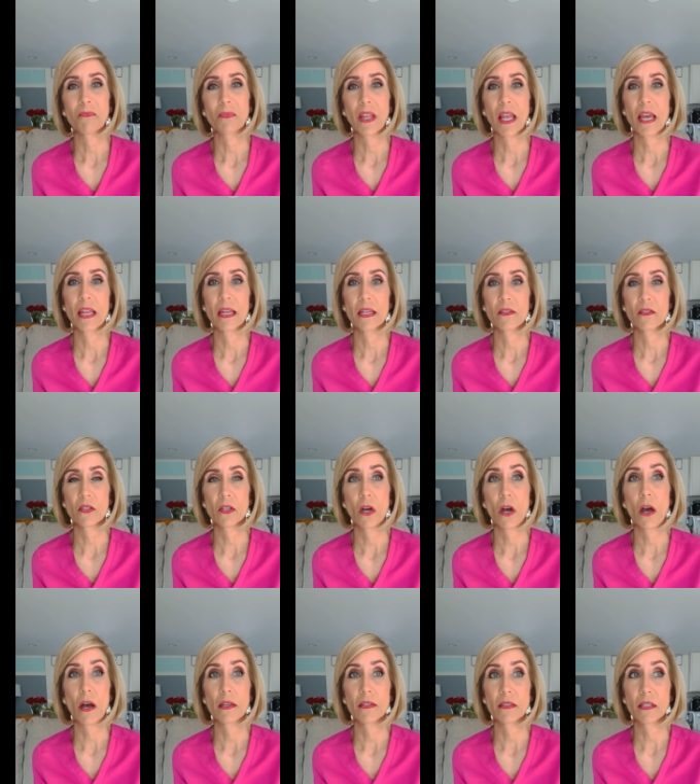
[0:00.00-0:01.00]
and it's
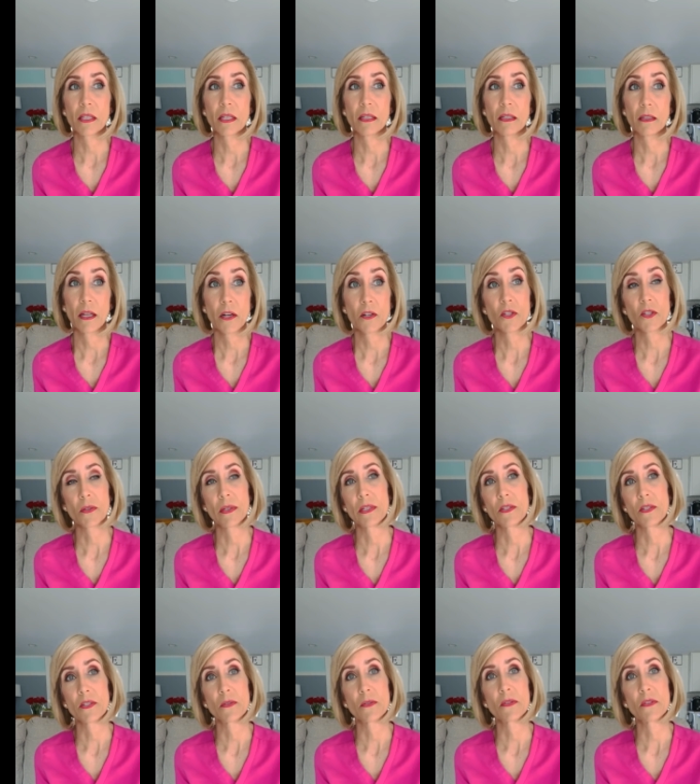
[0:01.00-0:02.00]
causing larger
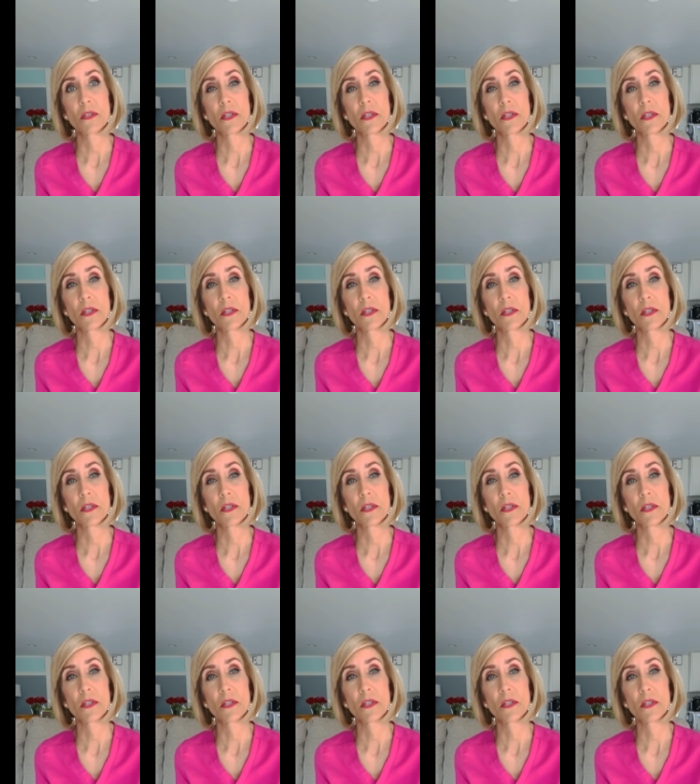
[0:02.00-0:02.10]
issues.